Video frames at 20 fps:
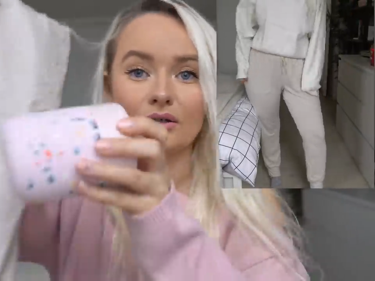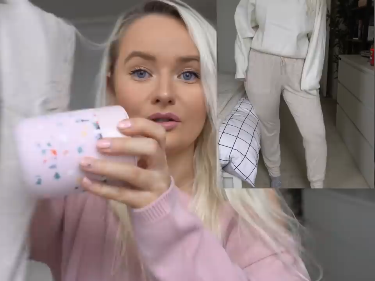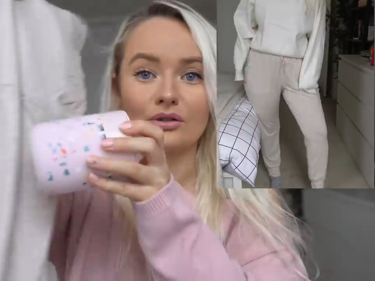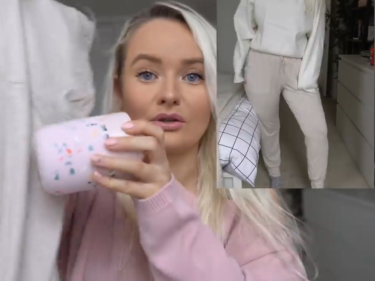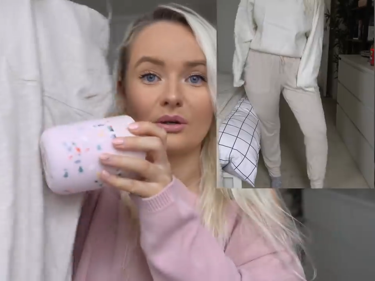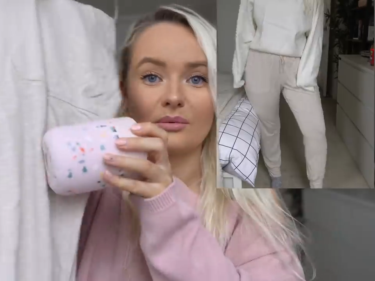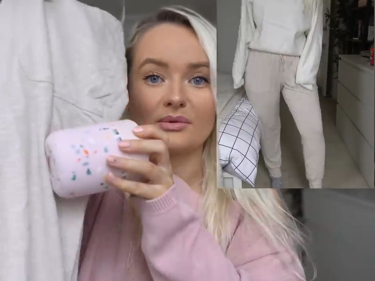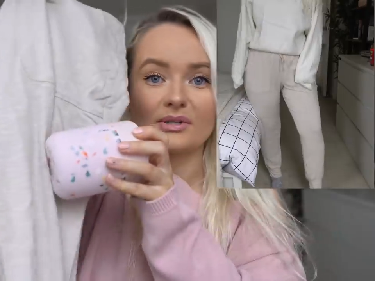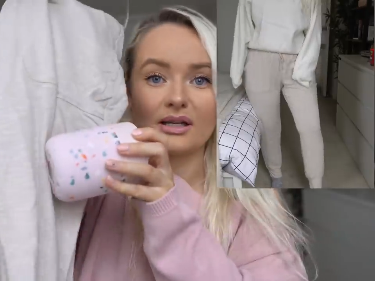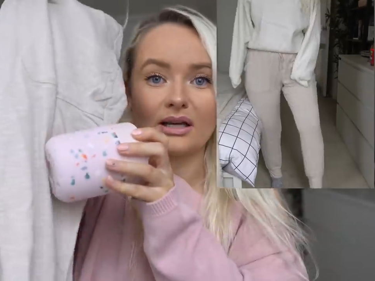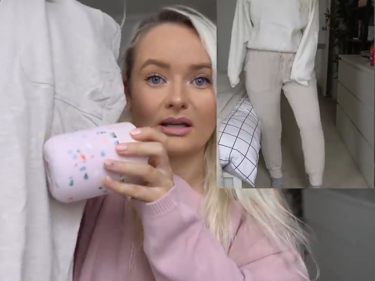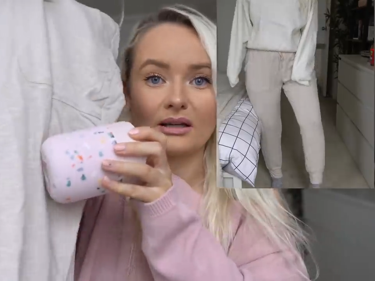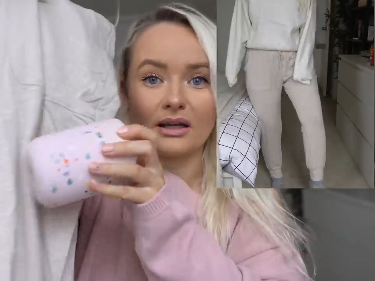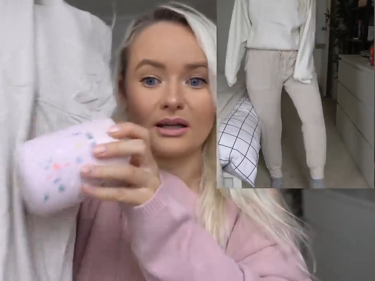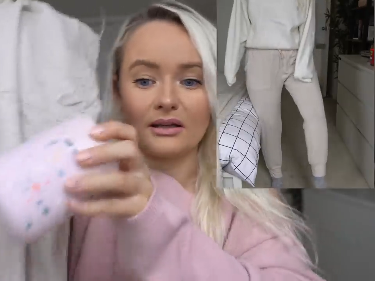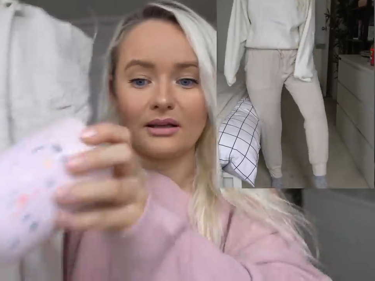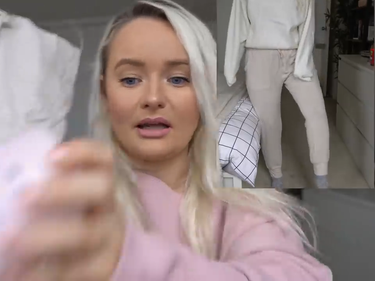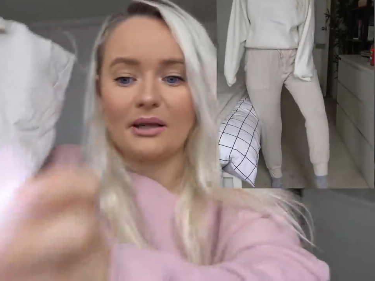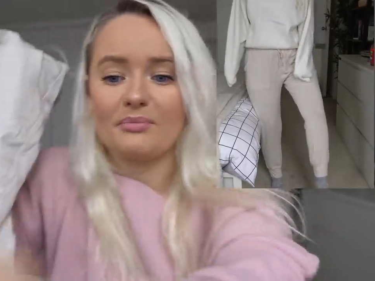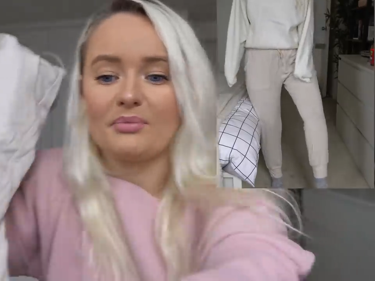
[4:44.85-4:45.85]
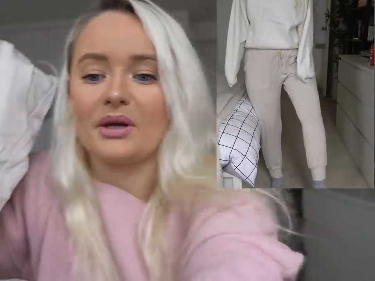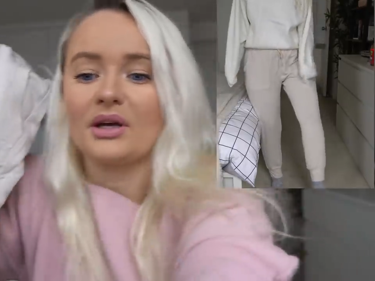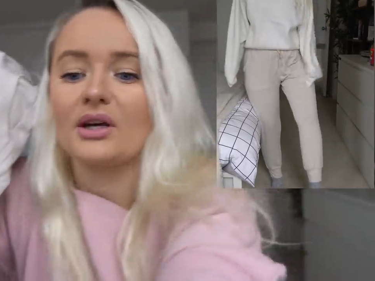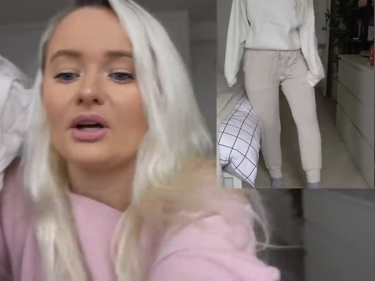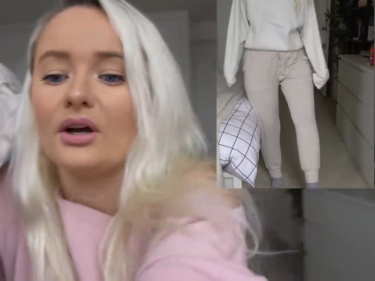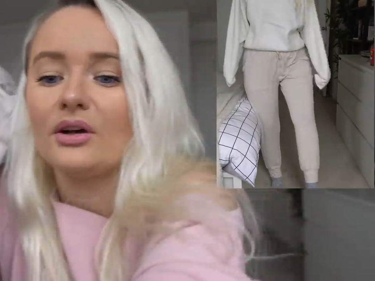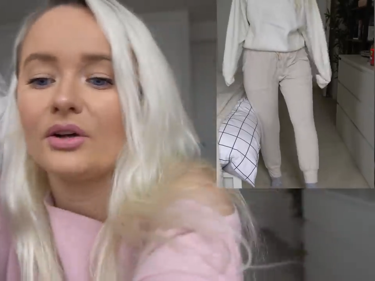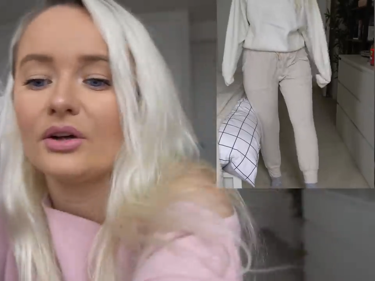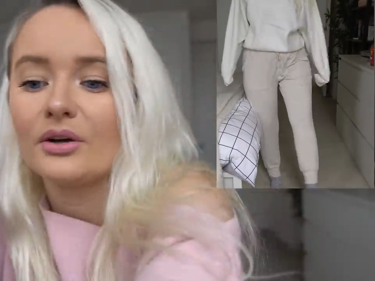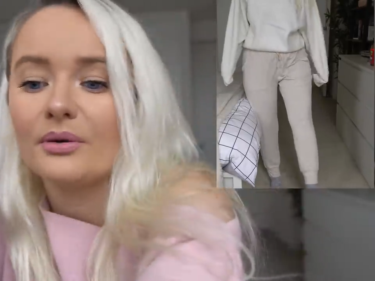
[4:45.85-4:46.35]
you know what I'm saying? Like light pink
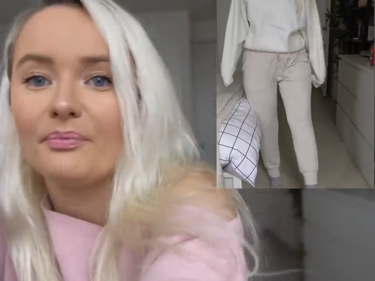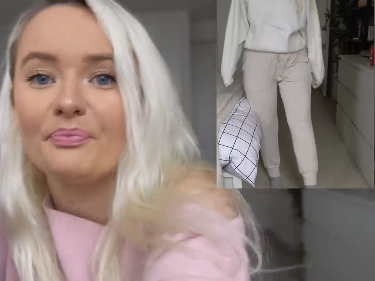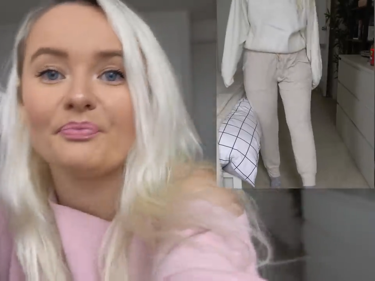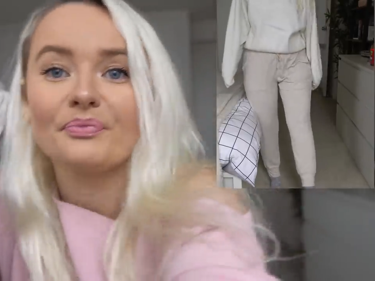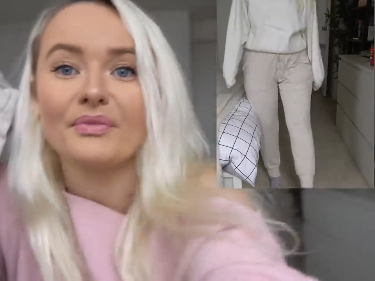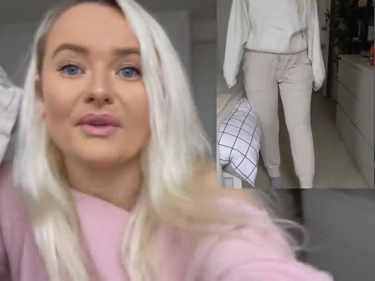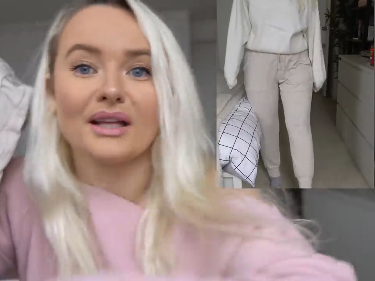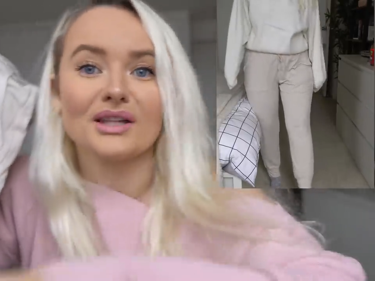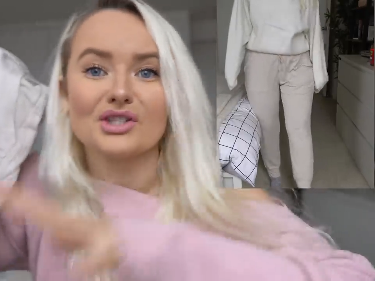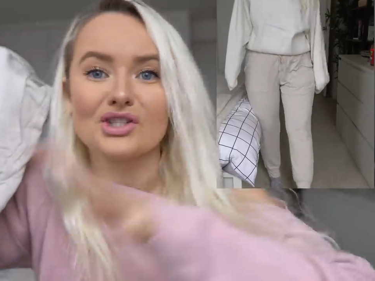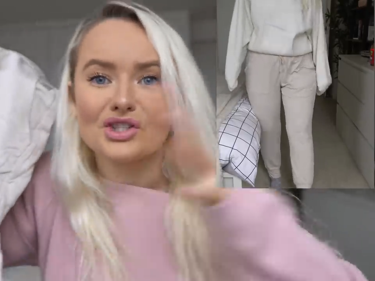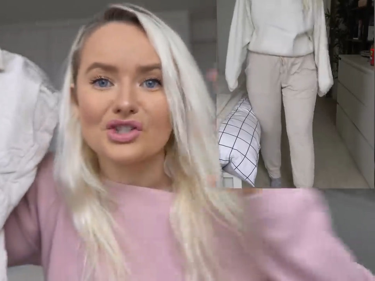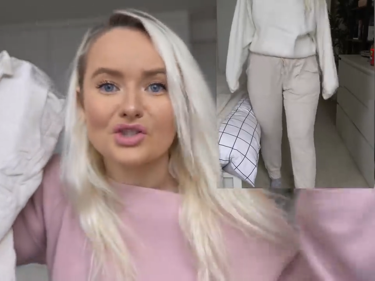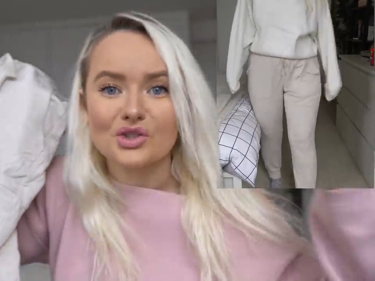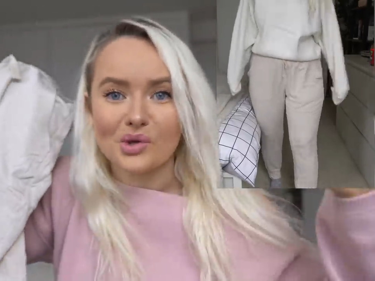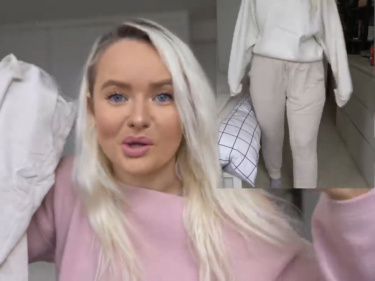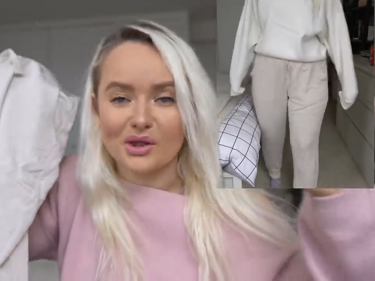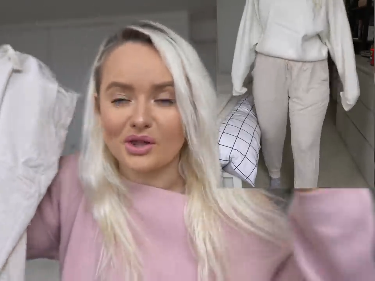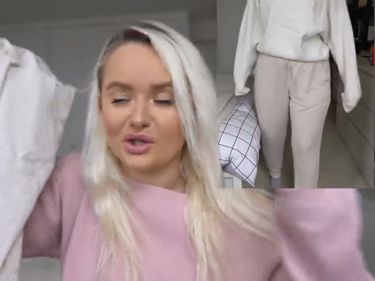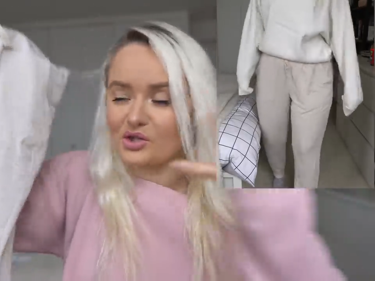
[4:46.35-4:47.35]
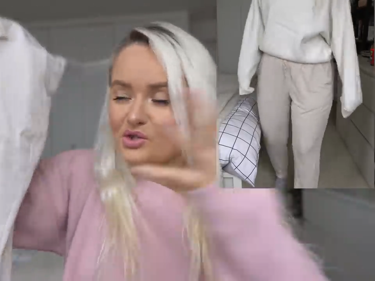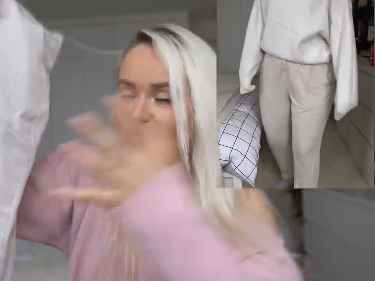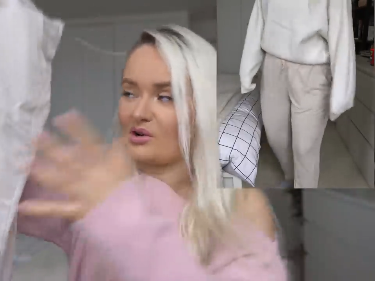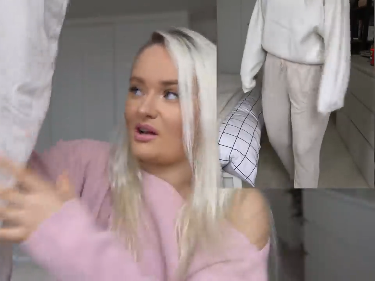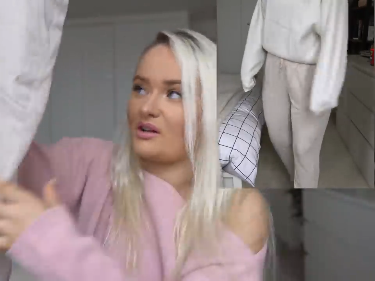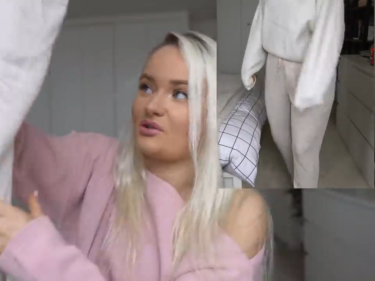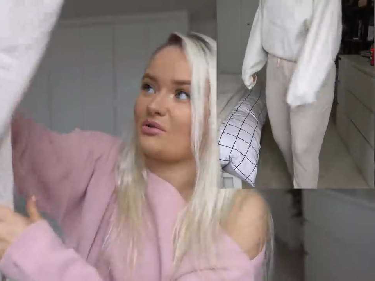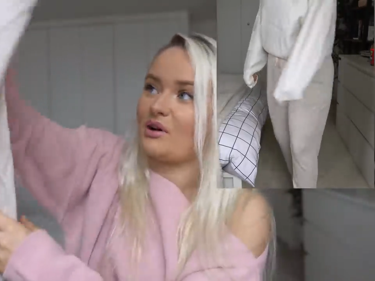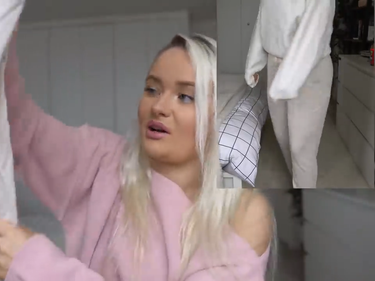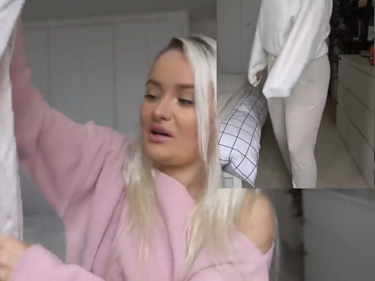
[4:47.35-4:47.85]
color. That's just the
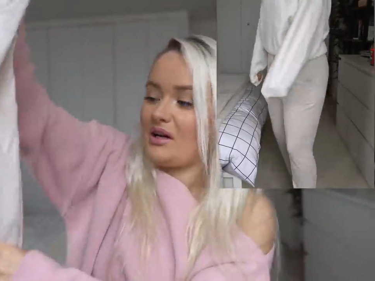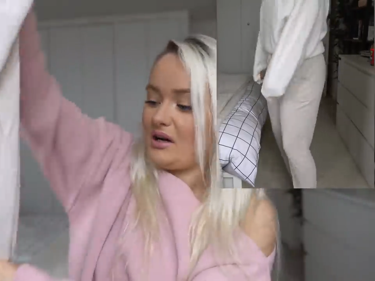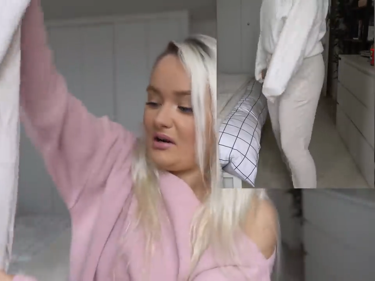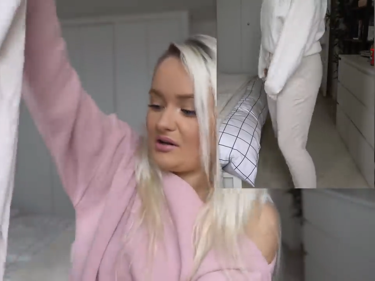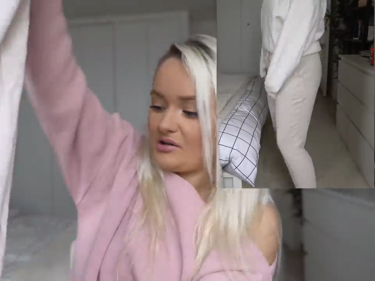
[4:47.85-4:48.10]
trend right now.